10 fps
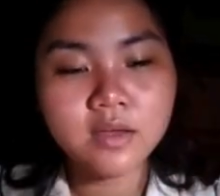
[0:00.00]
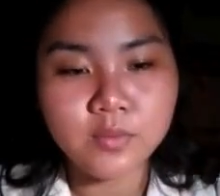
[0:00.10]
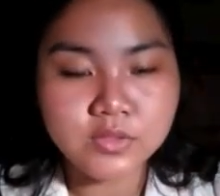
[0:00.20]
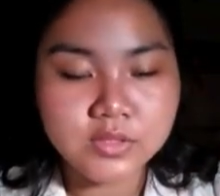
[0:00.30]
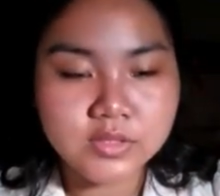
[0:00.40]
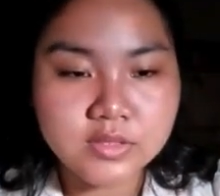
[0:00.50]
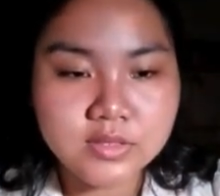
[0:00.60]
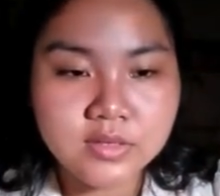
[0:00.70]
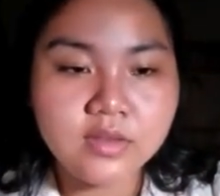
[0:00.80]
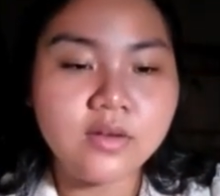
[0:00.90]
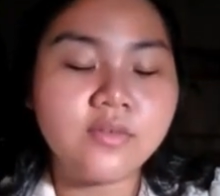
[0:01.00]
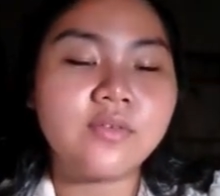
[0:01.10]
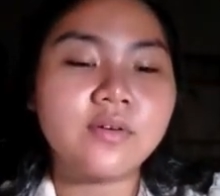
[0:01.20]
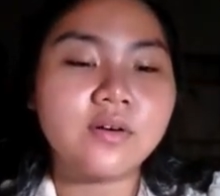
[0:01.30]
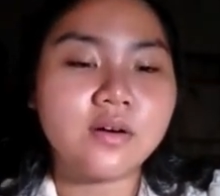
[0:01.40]
which is the
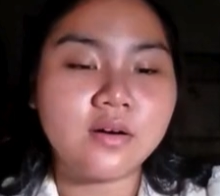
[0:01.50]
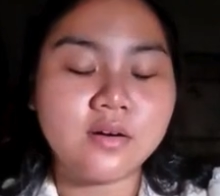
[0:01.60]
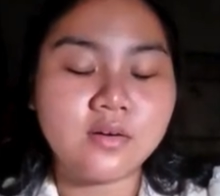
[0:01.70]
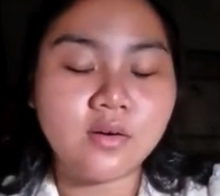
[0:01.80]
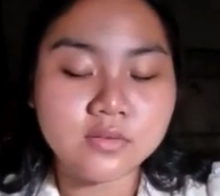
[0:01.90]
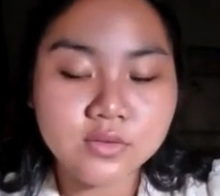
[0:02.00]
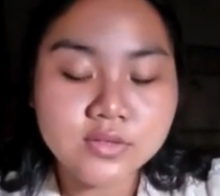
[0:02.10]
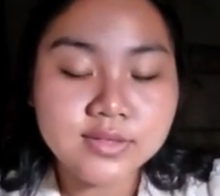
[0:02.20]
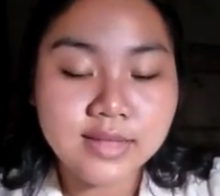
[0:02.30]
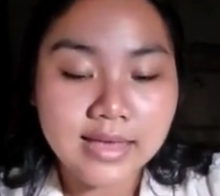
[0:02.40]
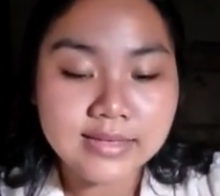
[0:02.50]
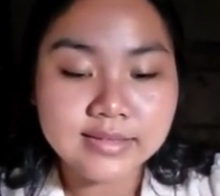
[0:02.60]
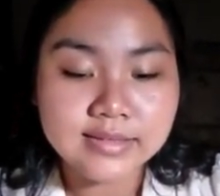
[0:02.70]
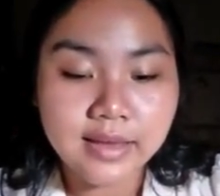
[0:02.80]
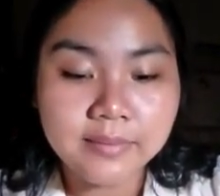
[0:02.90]
author's
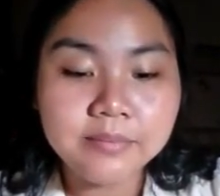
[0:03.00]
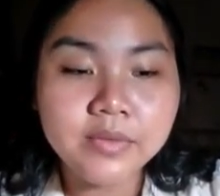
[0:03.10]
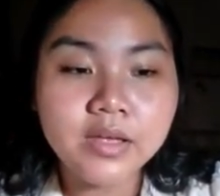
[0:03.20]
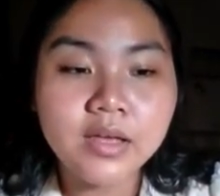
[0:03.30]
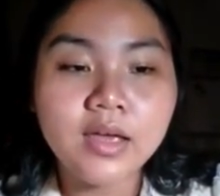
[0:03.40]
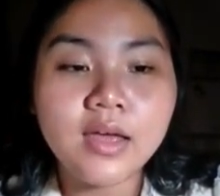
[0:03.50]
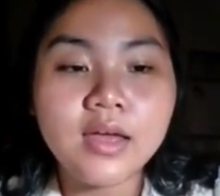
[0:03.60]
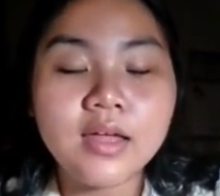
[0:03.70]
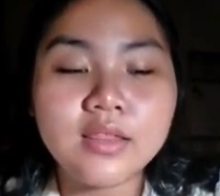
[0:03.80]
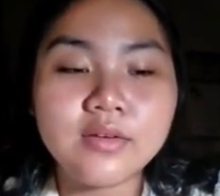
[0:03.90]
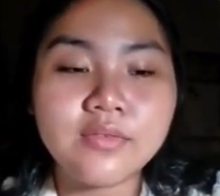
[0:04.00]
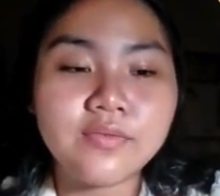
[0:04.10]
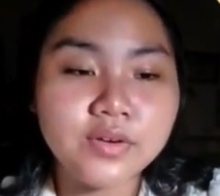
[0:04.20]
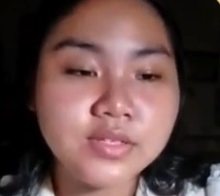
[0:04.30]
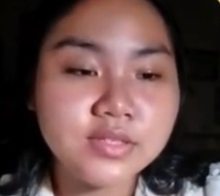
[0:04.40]
last name, the
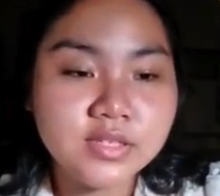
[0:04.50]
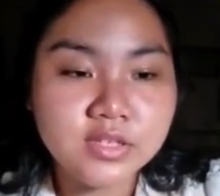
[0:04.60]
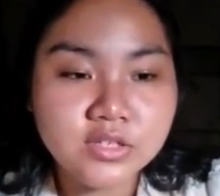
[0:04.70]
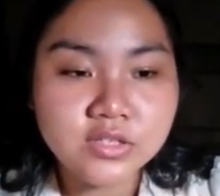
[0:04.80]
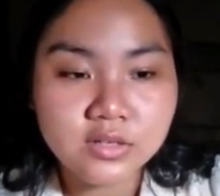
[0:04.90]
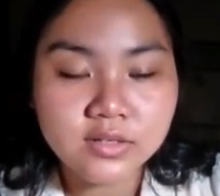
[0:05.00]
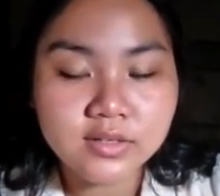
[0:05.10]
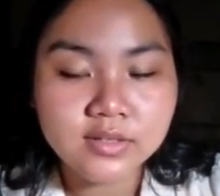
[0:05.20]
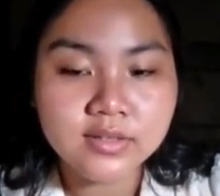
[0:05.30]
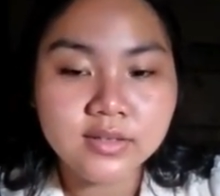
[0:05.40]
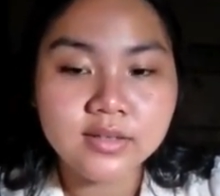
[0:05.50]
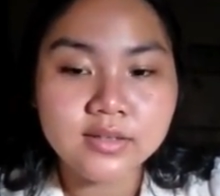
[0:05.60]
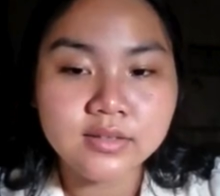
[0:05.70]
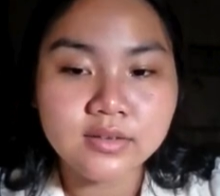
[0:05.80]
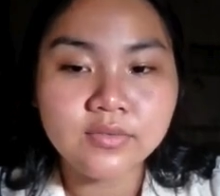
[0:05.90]
first initial, and
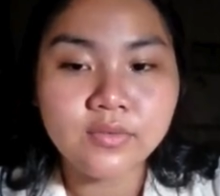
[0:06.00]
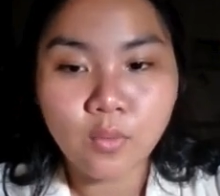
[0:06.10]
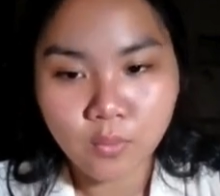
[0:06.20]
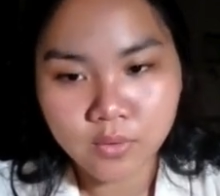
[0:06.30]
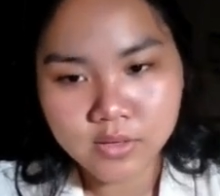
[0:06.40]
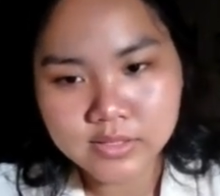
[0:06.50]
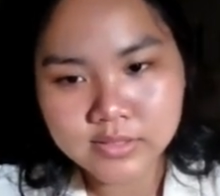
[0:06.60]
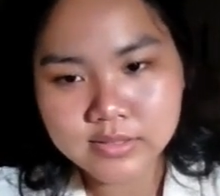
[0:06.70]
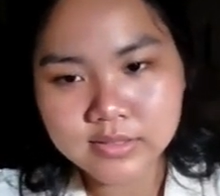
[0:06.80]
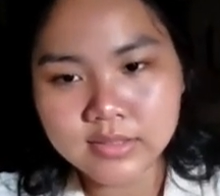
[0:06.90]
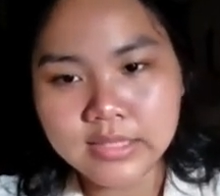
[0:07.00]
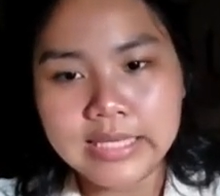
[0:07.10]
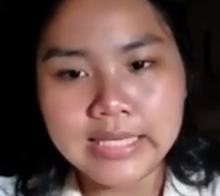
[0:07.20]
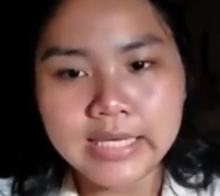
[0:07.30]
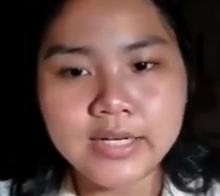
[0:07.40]
then of course the
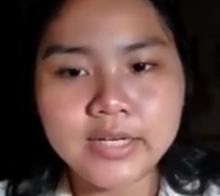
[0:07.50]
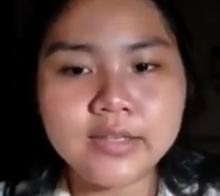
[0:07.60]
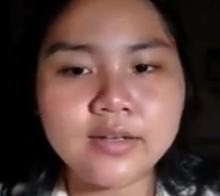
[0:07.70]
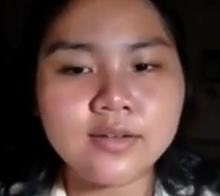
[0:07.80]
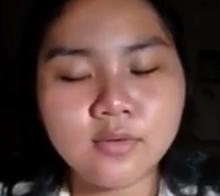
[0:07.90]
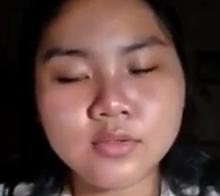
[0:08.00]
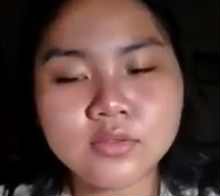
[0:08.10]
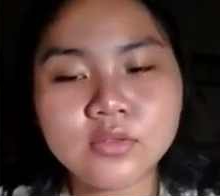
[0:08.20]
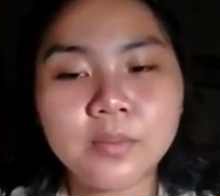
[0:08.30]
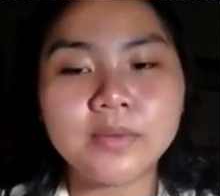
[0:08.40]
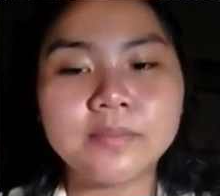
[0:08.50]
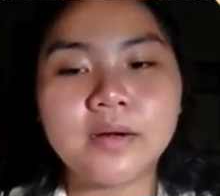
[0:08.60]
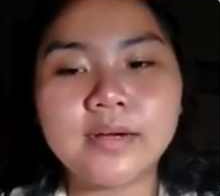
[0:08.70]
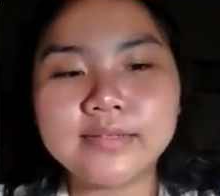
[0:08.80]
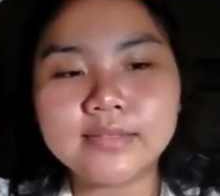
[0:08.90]
year in a close open
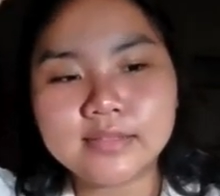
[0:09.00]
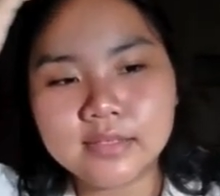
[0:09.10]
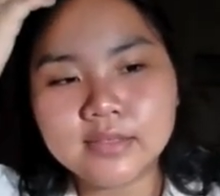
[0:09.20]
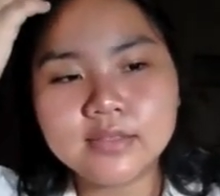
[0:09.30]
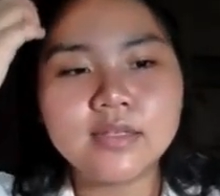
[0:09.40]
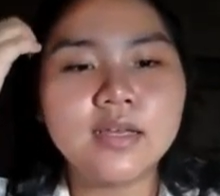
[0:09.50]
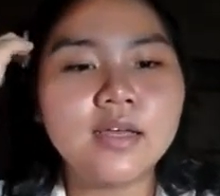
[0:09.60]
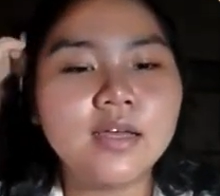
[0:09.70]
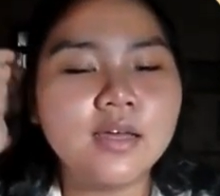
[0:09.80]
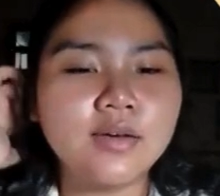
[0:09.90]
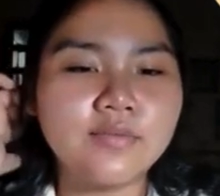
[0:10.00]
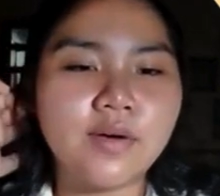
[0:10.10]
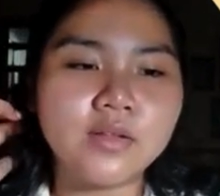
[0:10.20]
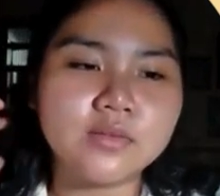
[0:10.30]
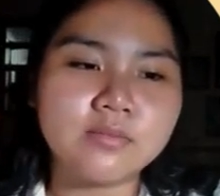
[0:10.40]
parenthesis,
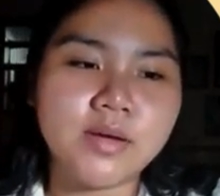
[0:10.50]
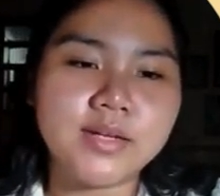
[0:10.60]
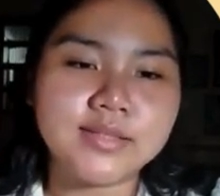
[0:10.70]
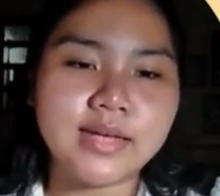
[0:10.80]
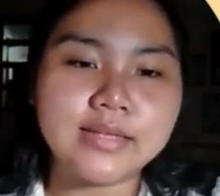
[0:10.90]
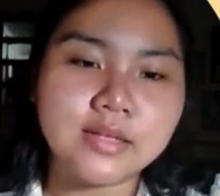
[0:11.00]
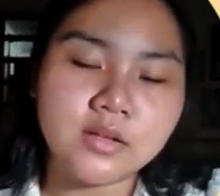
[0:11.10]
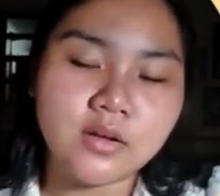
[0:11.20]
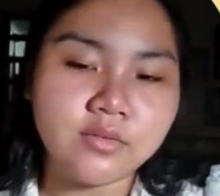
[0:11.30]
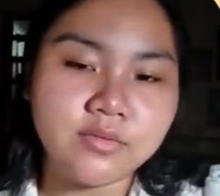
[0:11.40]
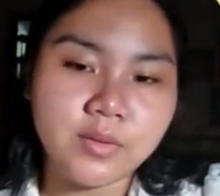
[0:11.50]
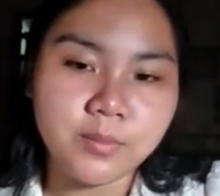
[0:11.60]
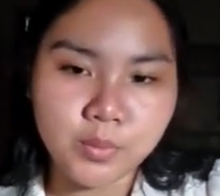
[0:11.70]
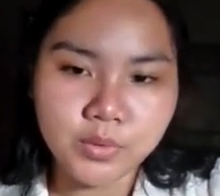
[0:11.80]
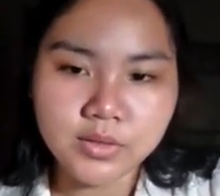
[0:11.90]
followed by the title of the
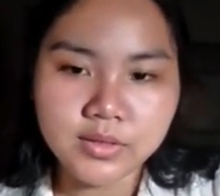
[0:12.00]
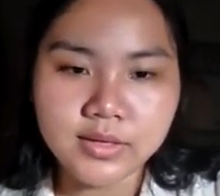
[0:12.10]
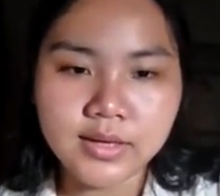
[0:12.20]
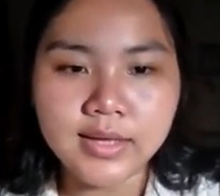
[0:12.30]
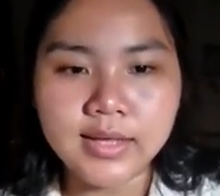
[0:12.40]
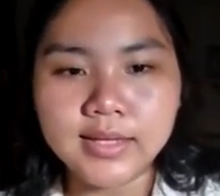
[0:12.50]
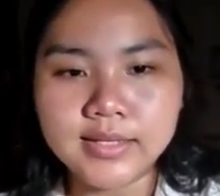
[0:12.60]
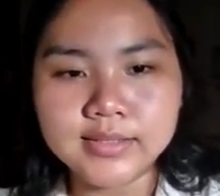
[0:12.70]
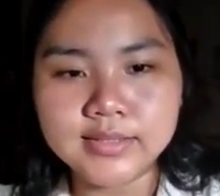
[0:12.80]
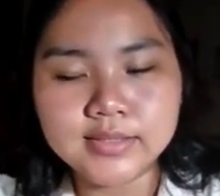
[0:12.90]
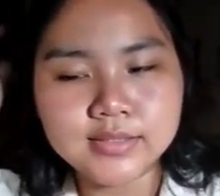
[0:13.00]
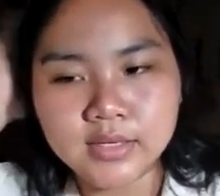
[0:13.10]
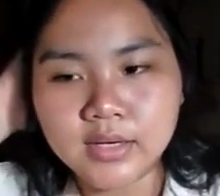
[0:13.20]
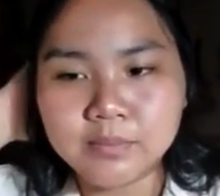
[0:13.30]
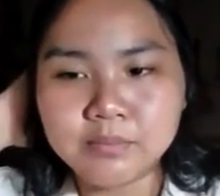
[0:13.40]
book and
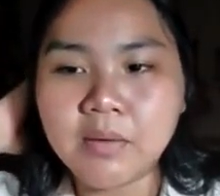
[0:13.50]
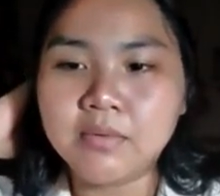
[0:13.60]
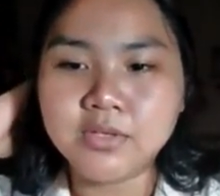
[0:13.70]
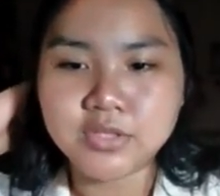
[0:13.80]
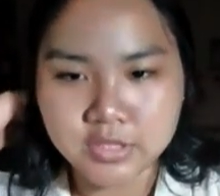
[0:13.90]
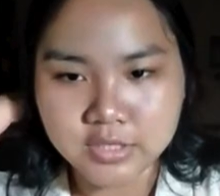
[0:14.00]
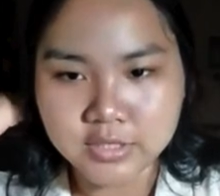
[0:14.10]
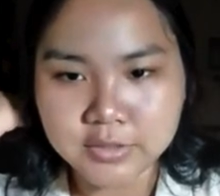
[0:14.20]
the publisher.